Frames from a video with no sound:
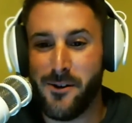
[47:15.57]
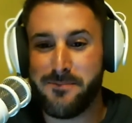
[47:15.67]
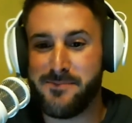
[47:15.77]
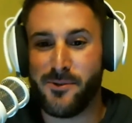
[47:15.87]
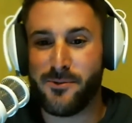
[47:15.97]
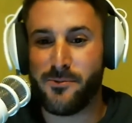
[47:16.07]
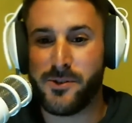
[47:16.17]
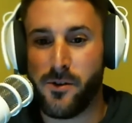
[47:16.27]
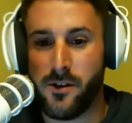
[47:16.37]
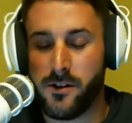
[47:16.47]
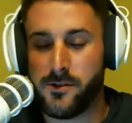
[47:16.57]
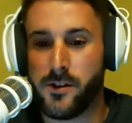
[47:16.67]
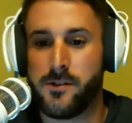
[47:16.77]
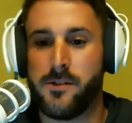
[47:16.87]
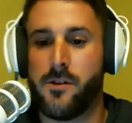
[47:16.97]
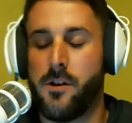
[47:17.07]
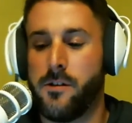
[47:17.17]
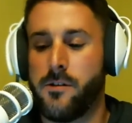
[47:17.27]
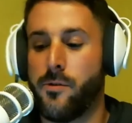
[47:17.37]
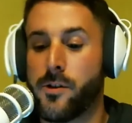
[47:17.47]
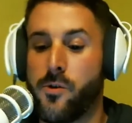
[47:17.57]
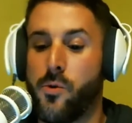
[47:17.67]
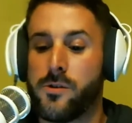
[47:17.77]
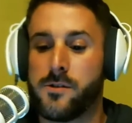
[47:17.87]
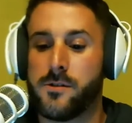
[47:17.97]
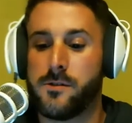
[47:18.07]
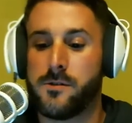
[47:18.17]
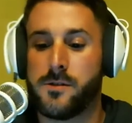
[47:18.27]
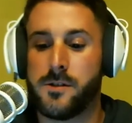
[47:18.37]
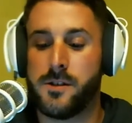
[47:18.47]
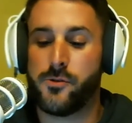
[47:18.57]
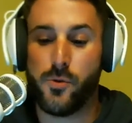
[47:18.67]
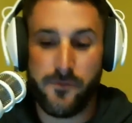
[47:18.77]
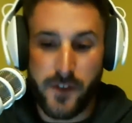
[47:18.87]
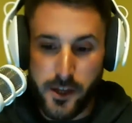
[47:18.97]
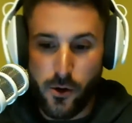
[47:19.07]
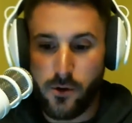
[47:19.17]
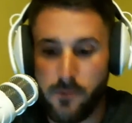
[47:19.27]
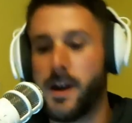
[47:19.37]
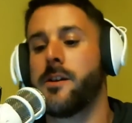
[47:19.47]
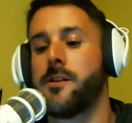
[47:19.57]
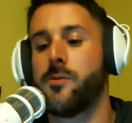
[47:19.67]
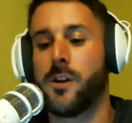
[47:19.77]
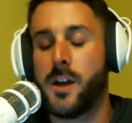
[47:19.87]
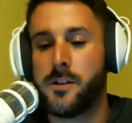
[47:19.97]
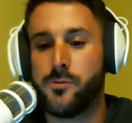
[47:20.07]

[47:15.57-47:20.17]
People with took it on their own accord to either do a video about it or